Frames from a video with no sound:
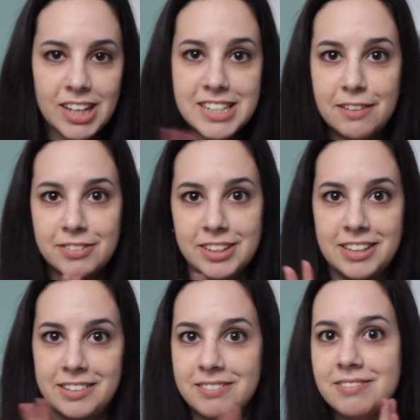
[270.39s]

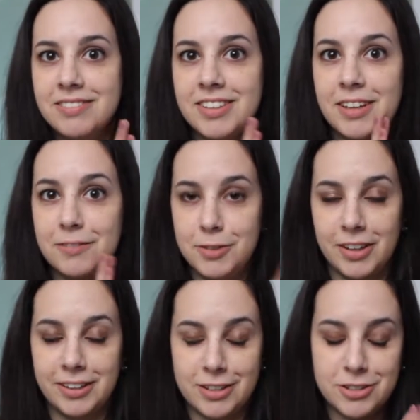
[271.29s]
definitely if you
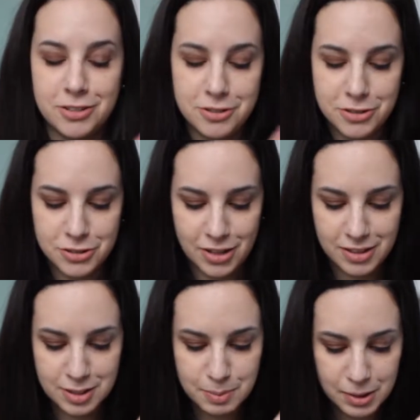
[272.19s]
like that show, you should try
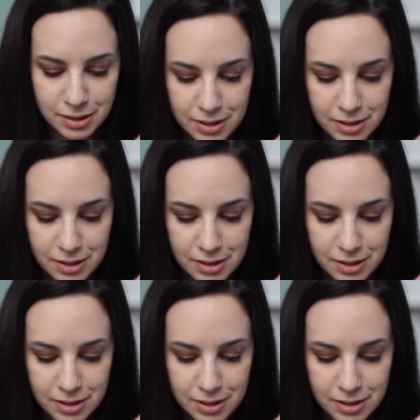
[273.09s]
this book.